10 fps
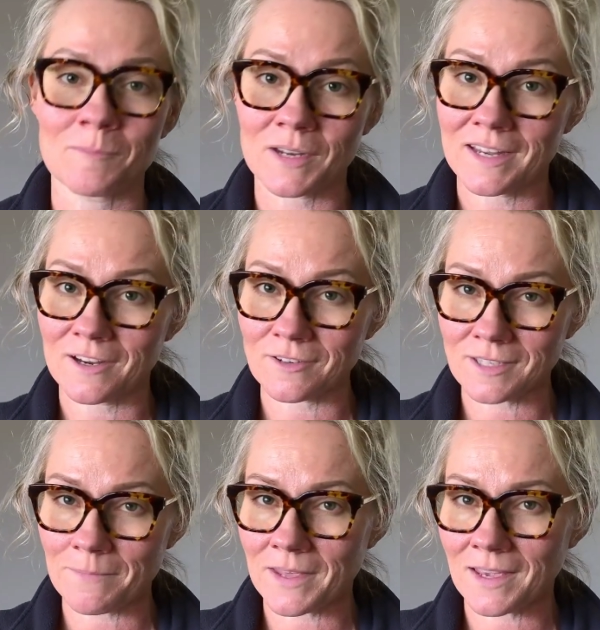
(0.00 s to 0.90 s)
But here's
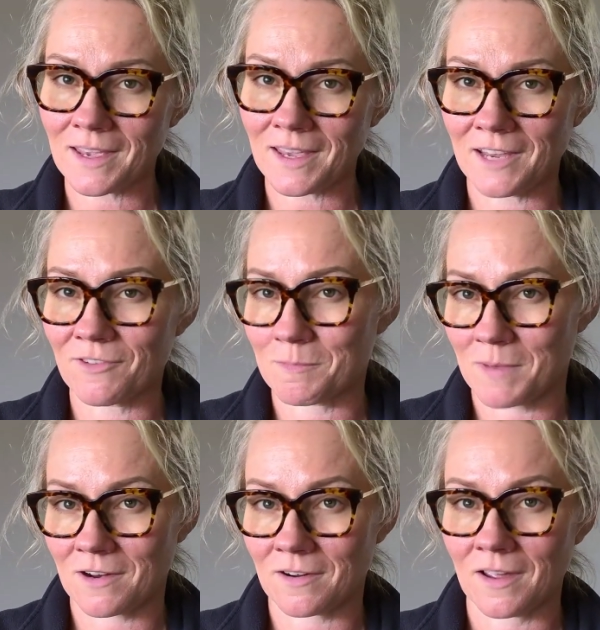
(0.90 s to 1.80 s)
something even
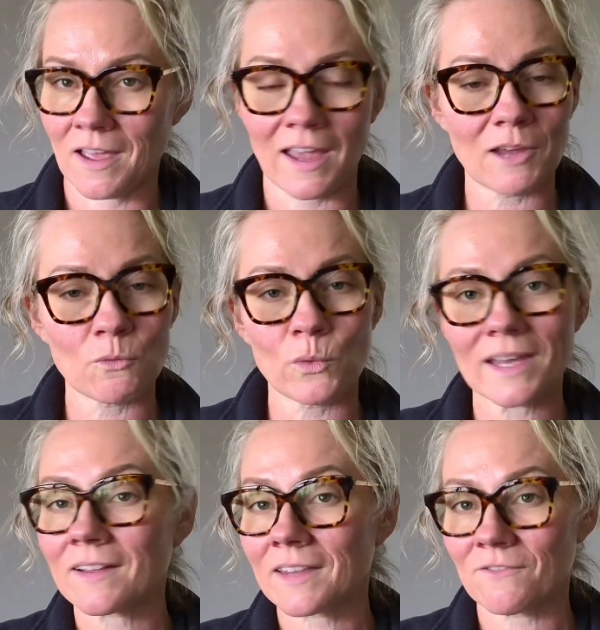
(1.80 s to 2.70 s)
better. A
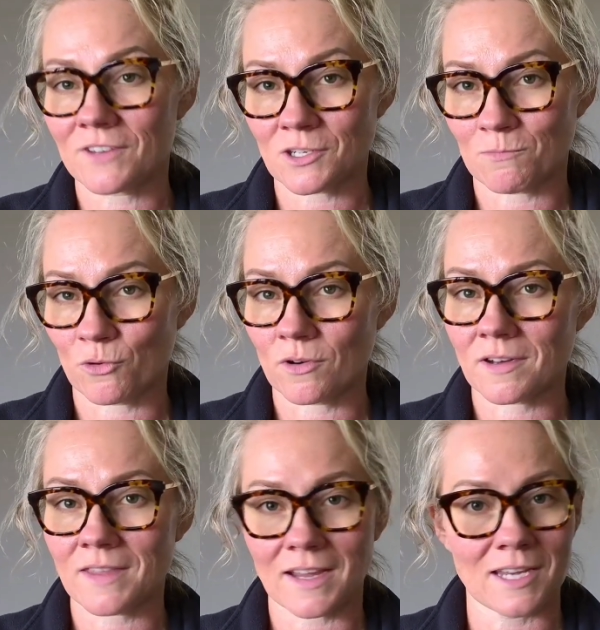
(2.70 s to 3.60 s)
weekly vision board
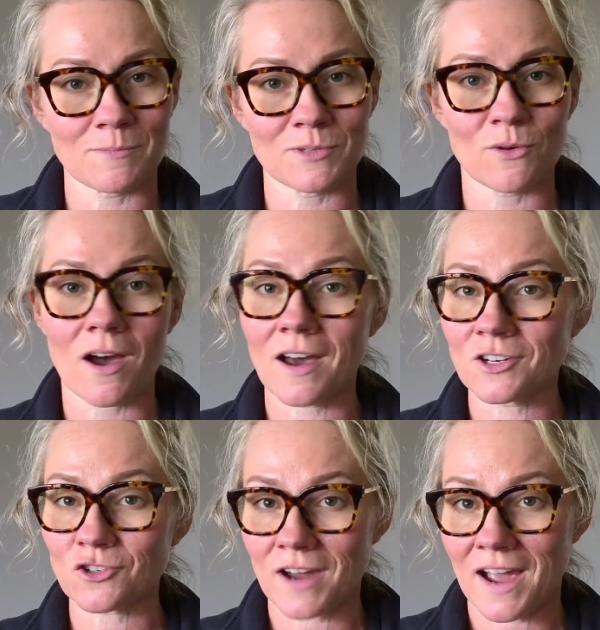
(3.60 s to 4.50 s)
that keeps you
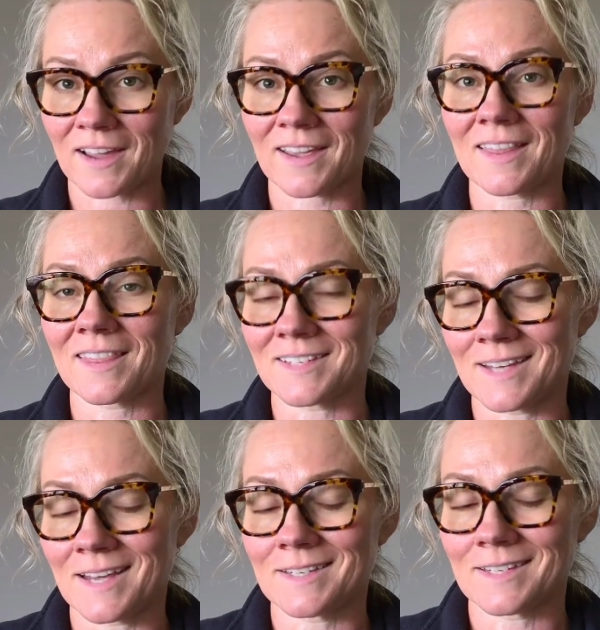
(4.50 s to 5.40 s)
on track in the
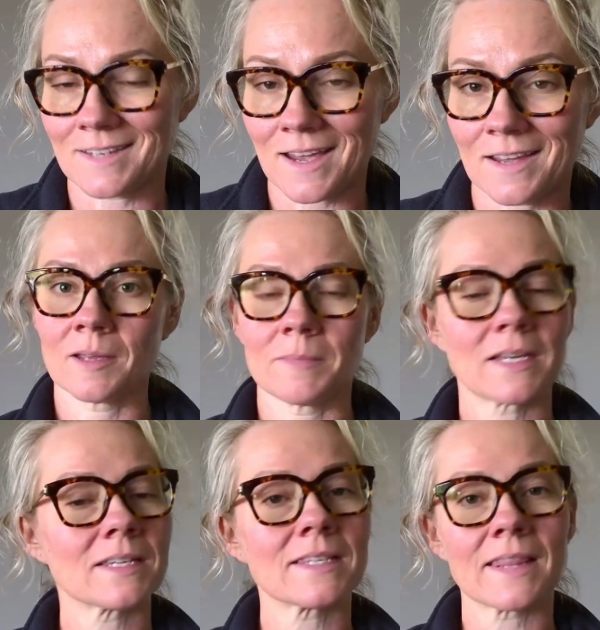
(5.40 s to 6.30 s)
day-to-day.
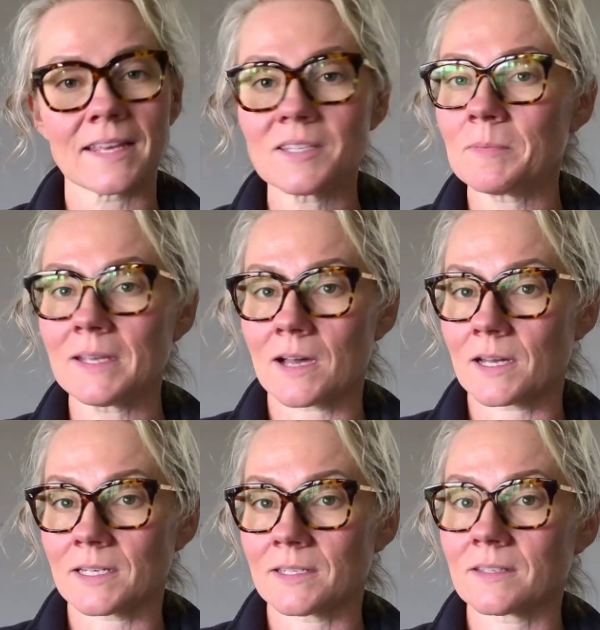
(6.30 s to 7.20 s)
Because let's be
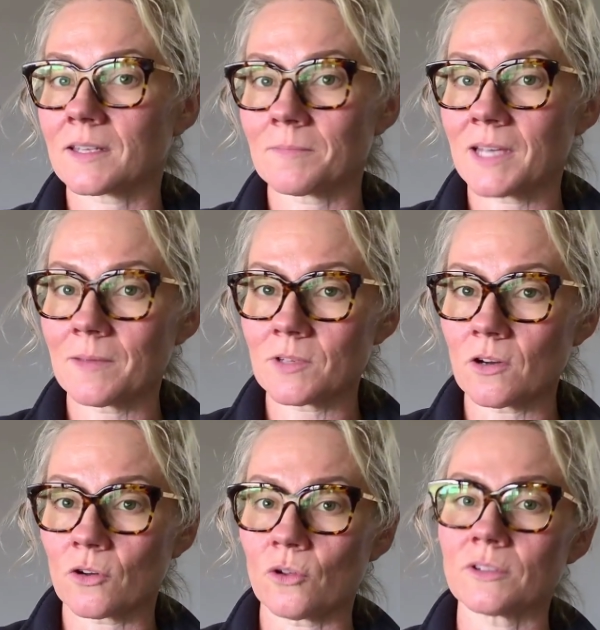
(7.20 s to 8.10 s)
honest, sometimes
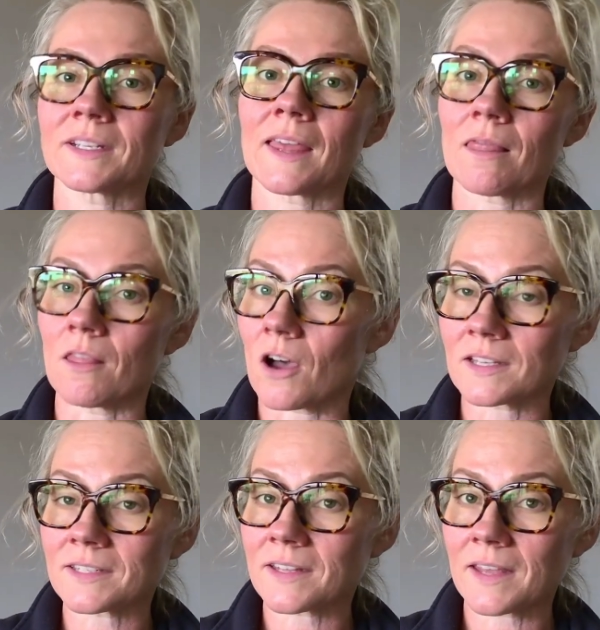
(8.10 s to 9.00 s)
our goals get
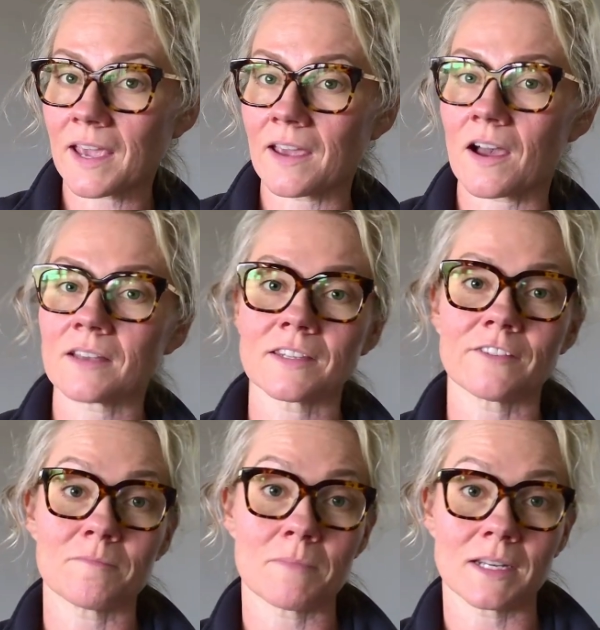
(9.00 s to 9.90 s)
lost in the chaos
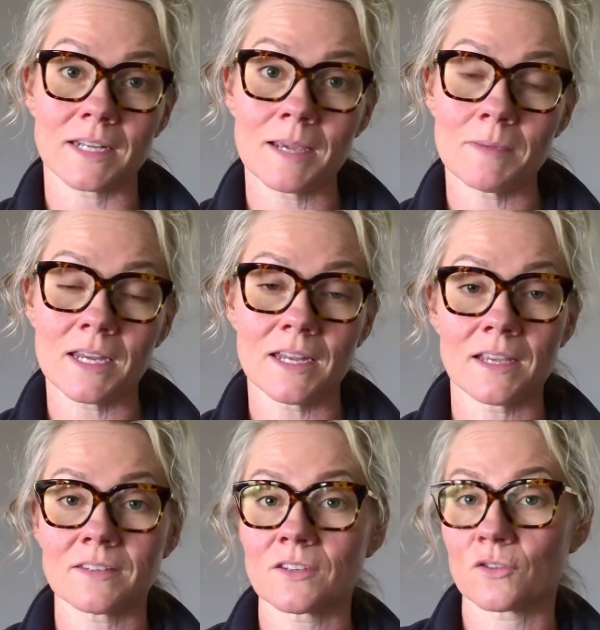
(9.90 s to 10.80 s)
of Monday
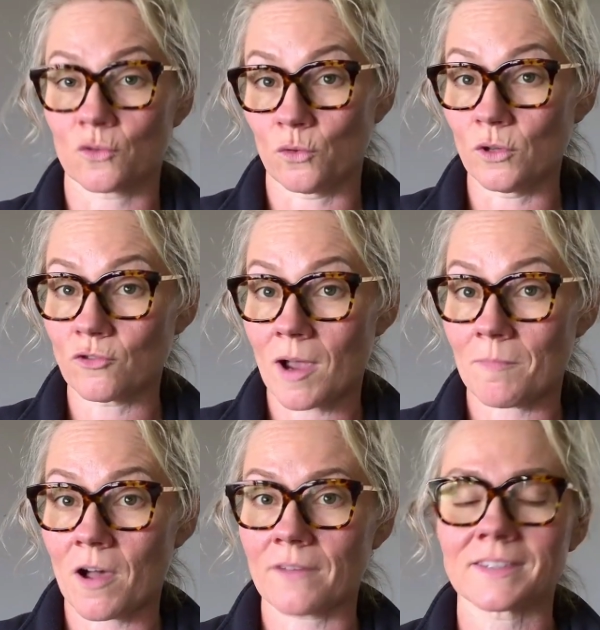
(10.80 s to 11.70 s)
meetings, school
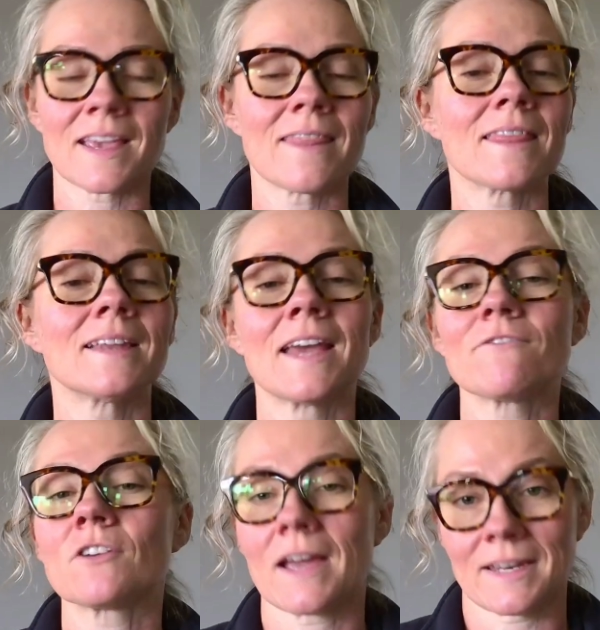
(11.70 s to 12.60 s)
drop-offs, and the
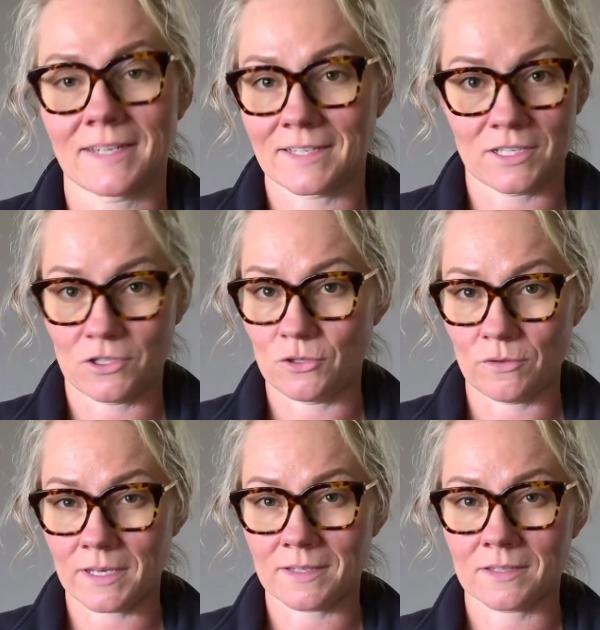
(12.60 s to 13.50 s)
never-ending
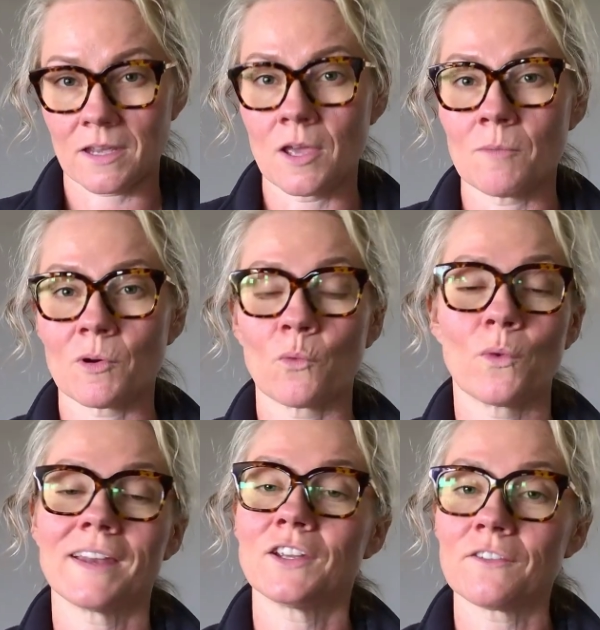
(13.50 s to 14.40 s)
to-do list. But
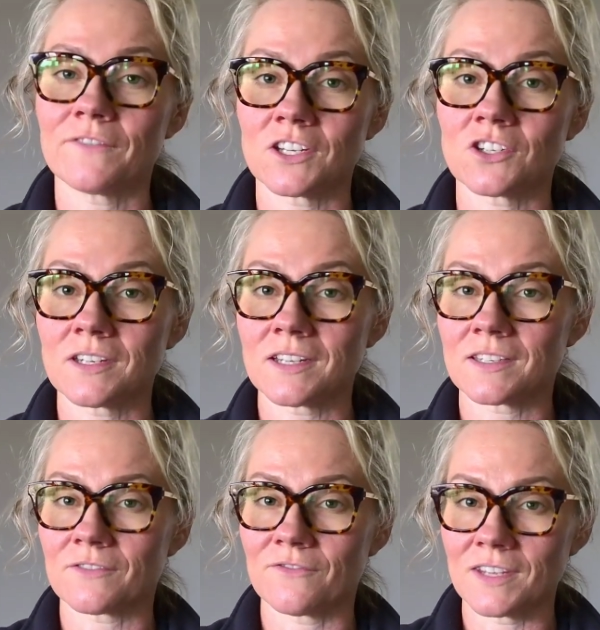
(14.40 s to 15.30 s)
when your vision
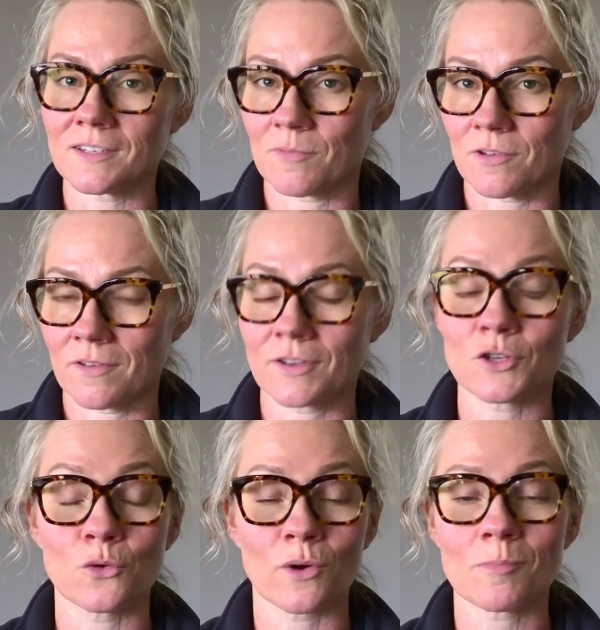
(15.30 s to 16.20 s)
is visible,
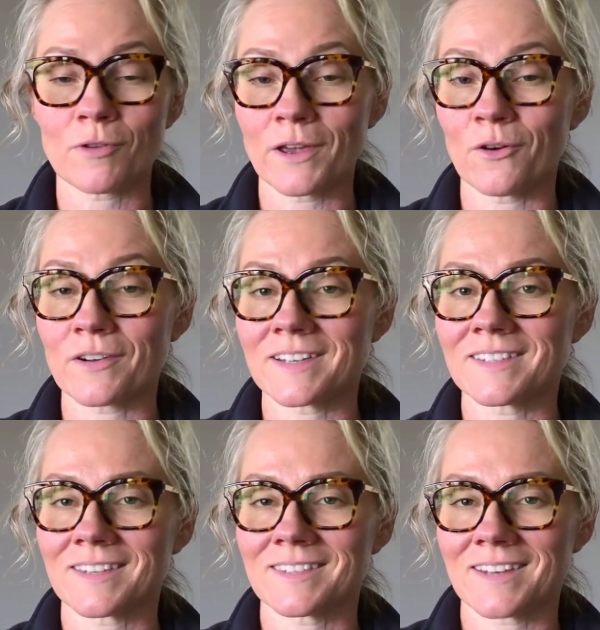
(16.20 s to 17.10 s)
your
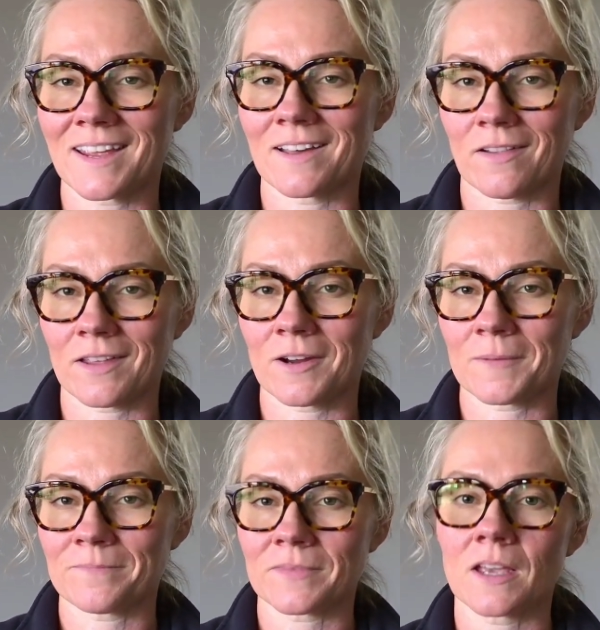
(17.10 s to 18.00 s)
priorities stay clear.